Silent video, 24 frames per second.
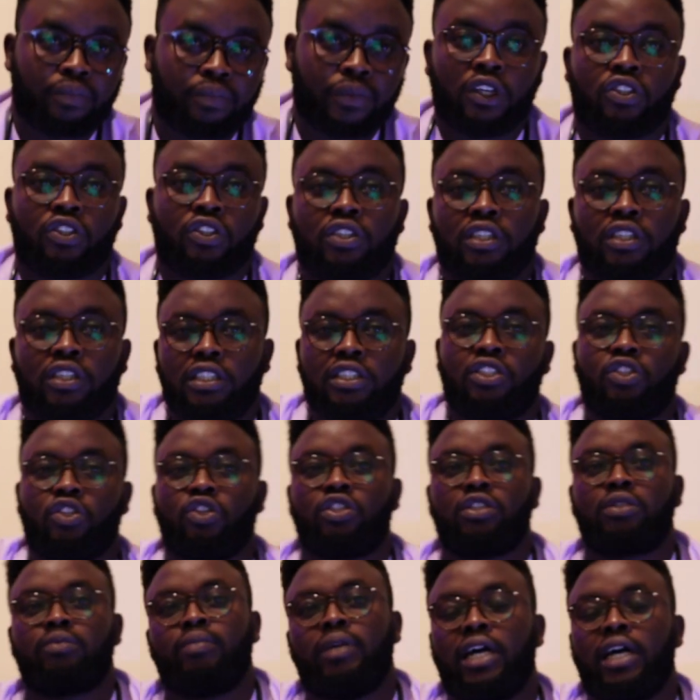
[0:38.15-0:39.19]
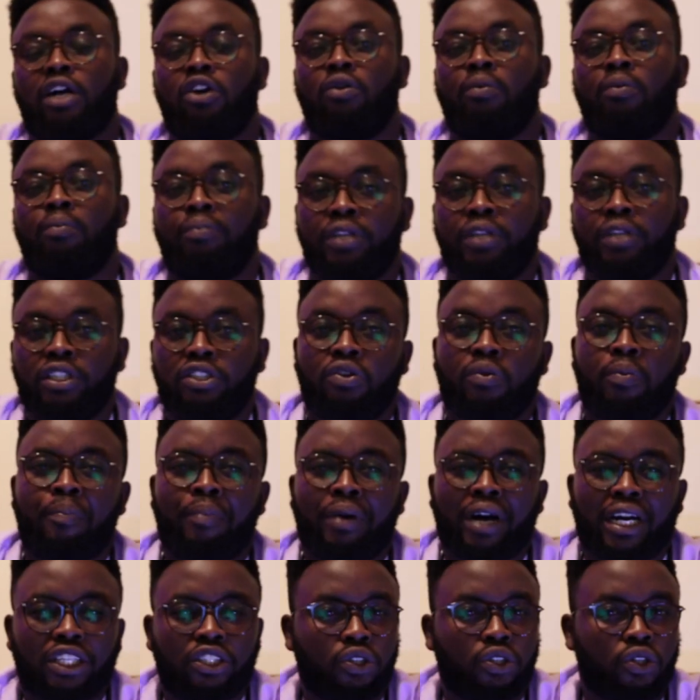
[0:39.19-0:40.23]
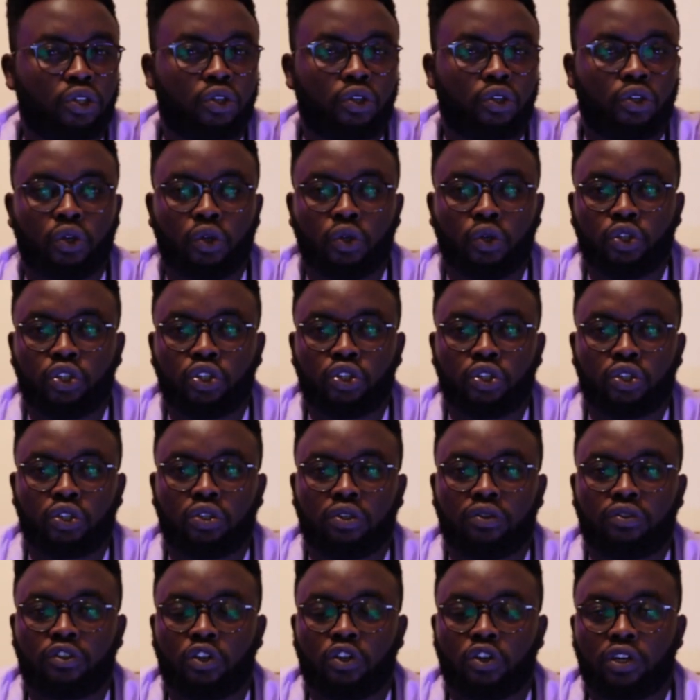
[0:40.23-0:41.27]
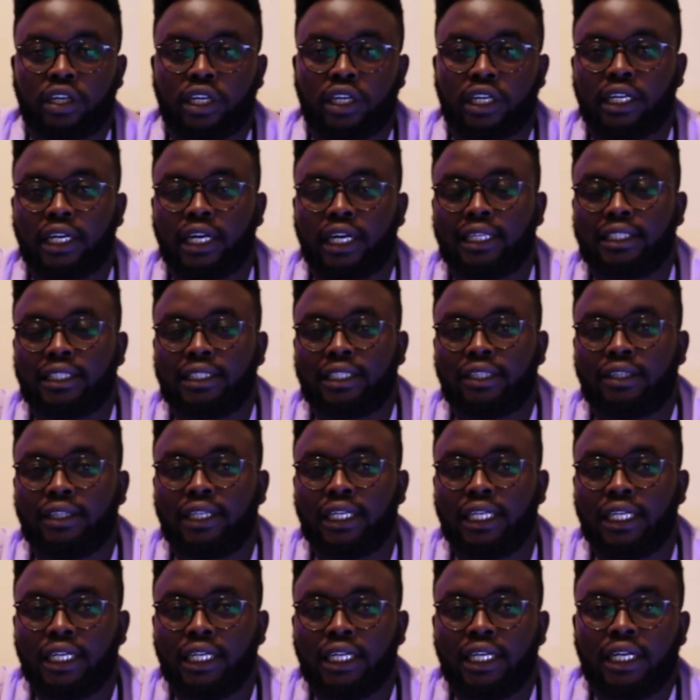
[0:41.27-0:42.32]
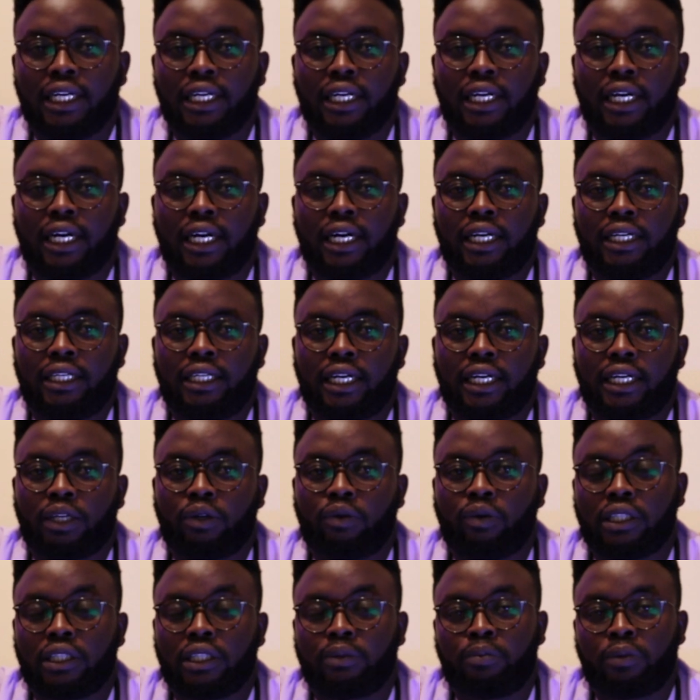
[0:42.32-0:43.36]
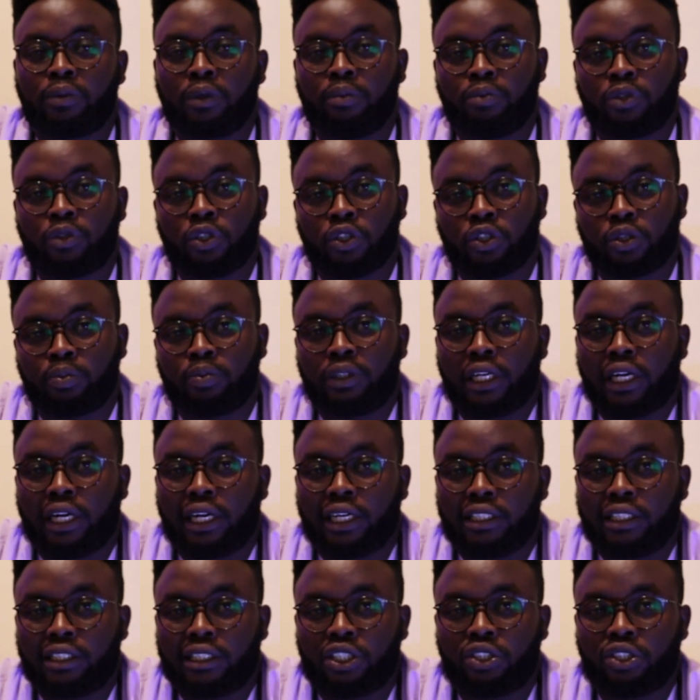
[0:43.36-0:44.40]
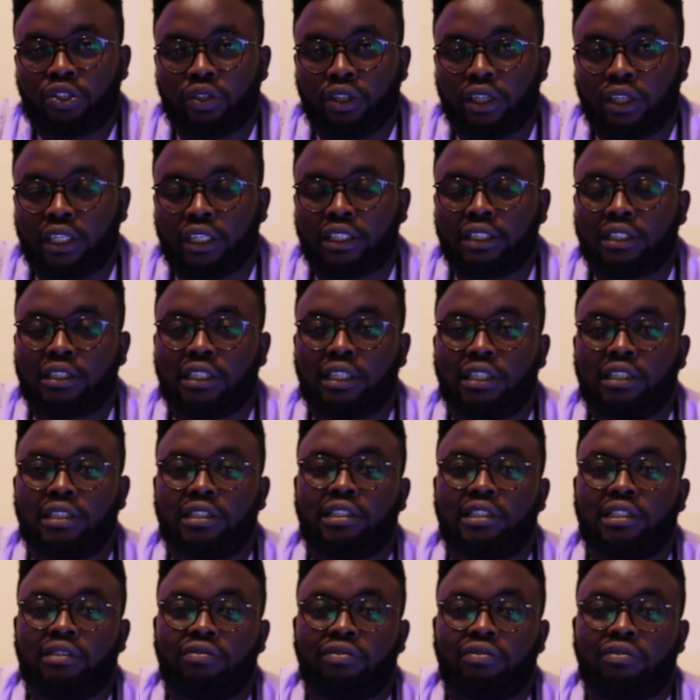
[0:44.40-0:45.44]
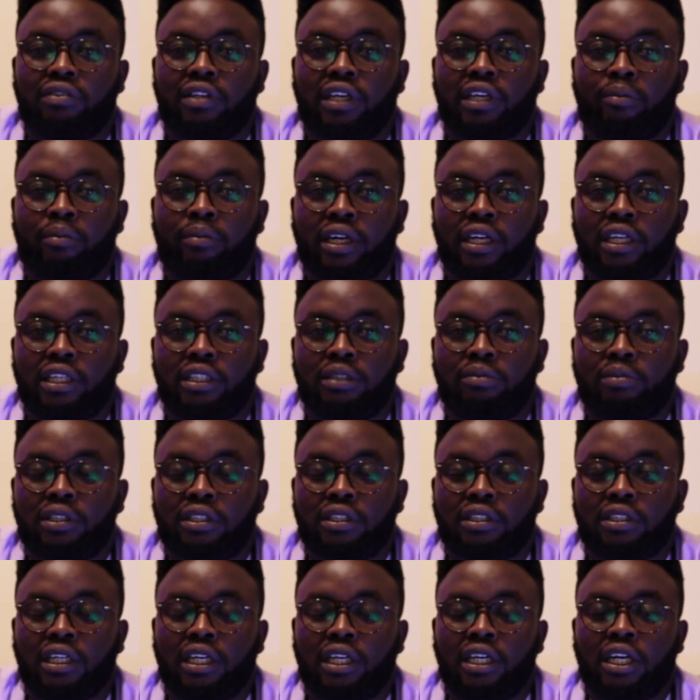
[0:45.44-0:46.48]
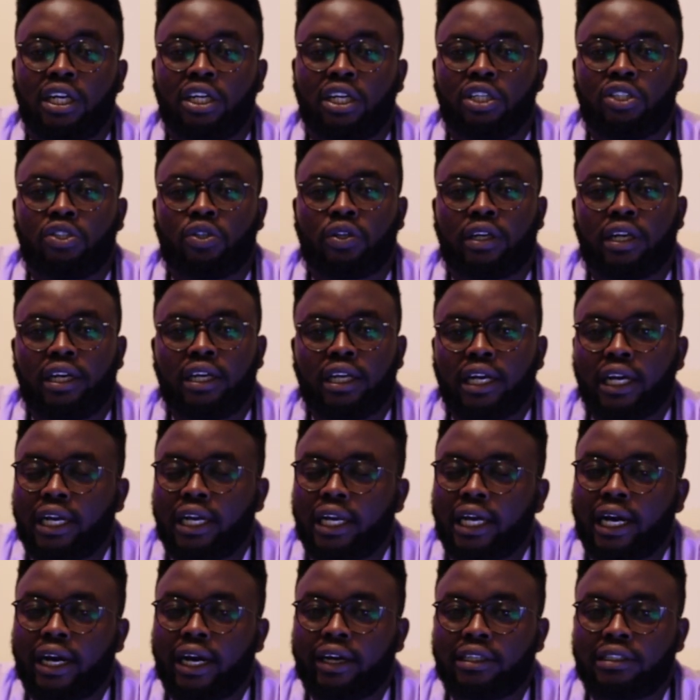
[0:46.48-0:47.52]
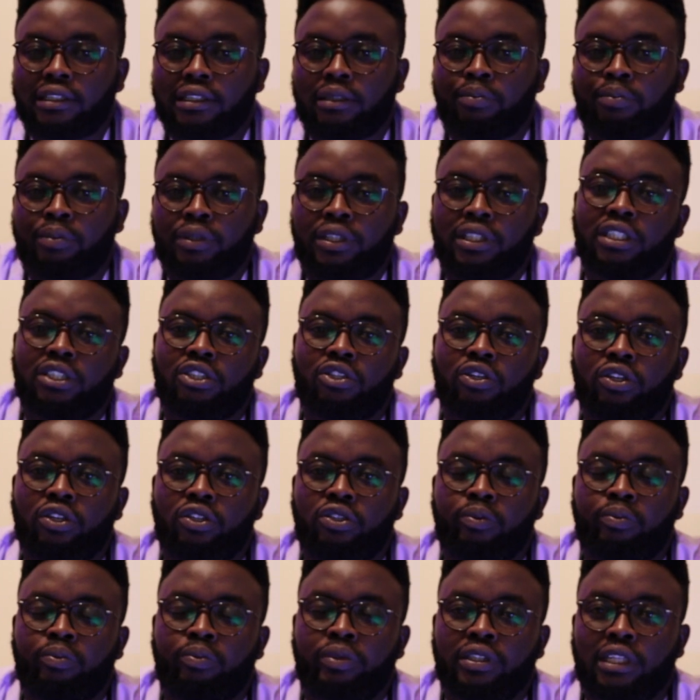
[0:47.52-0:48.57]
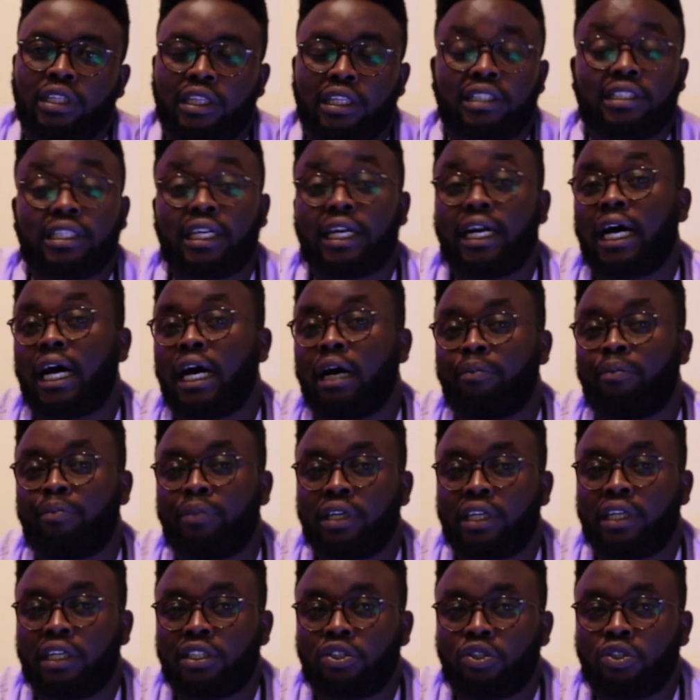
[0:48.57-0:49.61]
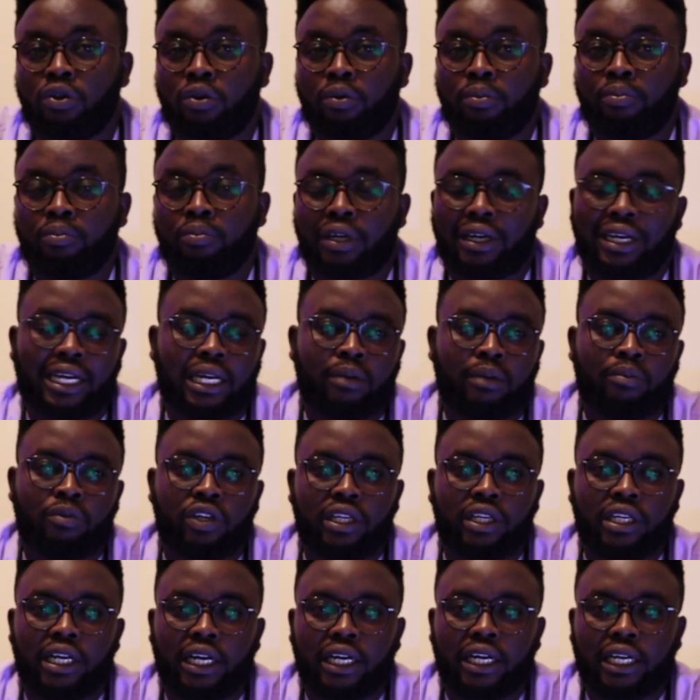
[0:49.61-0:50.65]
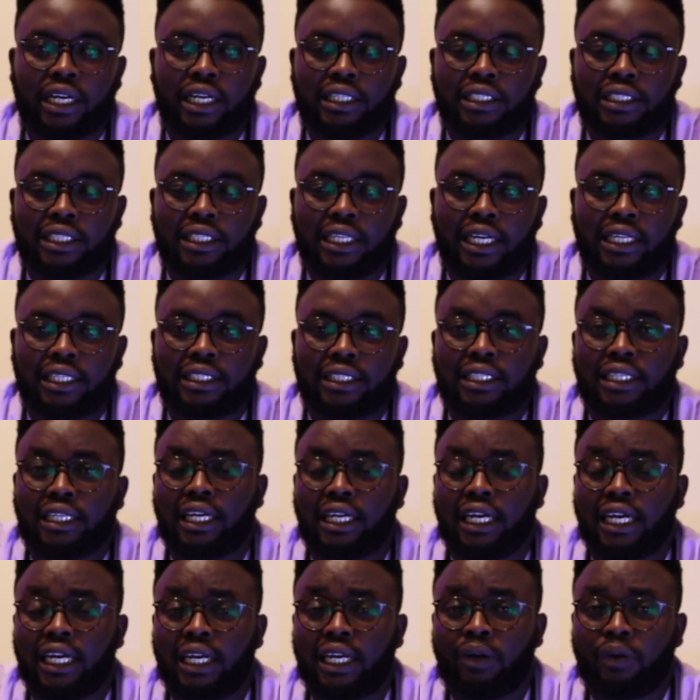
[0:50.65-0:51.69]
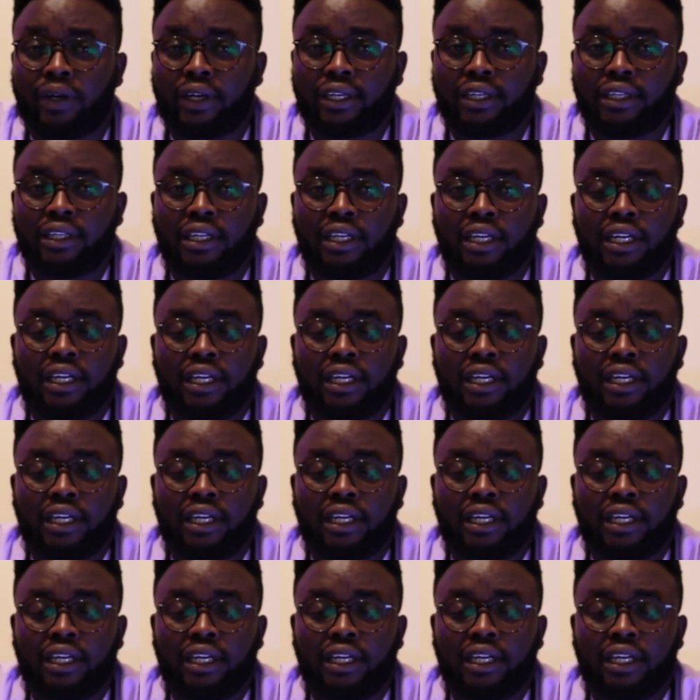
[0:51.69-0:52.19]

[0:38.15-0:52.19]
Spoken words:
So this is caused by a complete or partial occlusion of coronary artery and requires prompt hospitalization and extensive care management. So clinically, how is the patient going to present? This can happen at home. Anybody can get a heart attack anywhere.